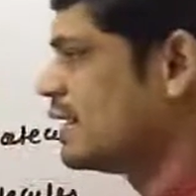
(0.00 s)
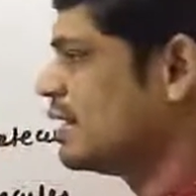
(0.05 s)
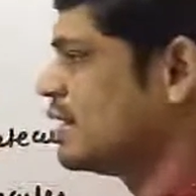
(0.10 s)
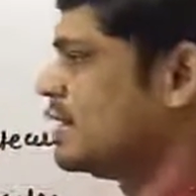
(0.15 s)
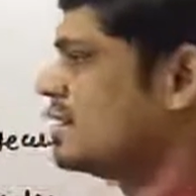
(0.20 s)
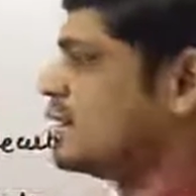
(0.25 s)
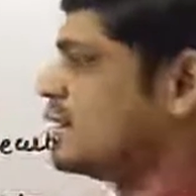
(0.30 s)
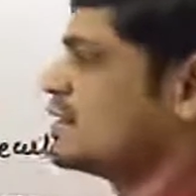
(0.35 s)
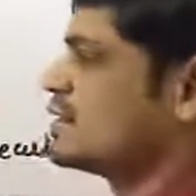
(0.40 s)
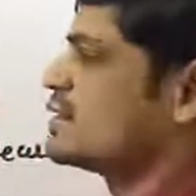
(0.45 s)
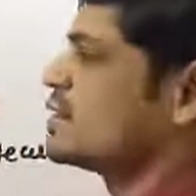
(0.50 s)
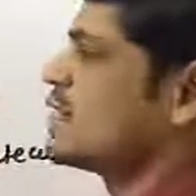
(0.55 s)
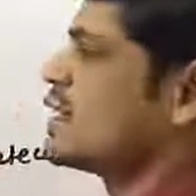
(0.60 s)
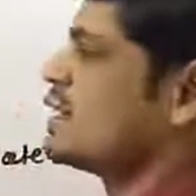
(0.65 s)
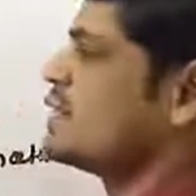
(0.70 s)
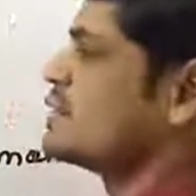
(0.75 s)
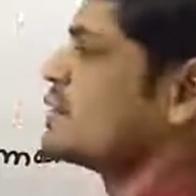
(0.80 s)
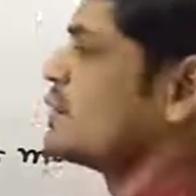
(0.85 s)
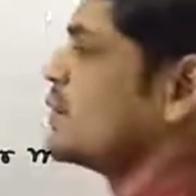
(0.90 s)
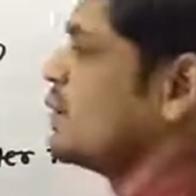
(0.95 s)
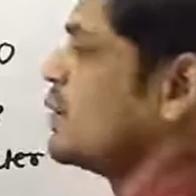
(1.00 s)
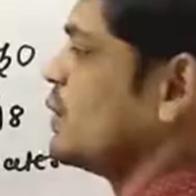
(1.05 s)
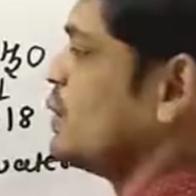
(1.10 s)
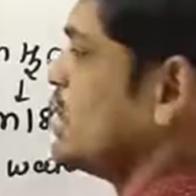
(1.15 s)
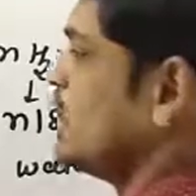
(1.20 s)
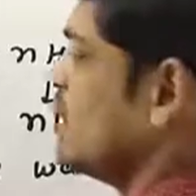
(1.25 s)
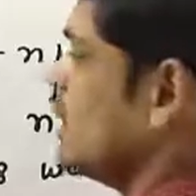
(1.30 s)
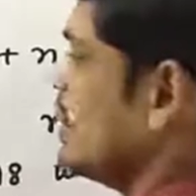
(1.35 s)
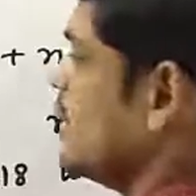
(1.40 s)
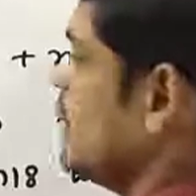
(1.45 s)
N stands
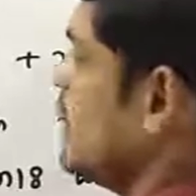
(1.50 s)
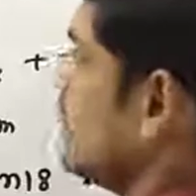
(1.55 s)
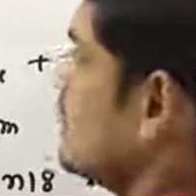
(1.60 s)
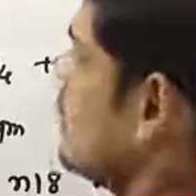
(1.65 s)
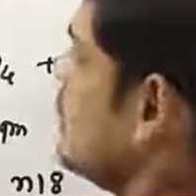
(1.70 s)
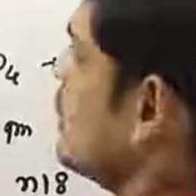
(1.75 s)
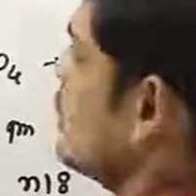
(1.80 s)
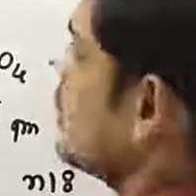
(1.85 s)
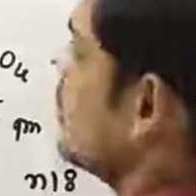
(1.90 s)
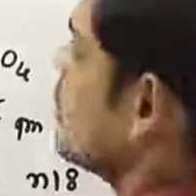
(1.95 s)
for number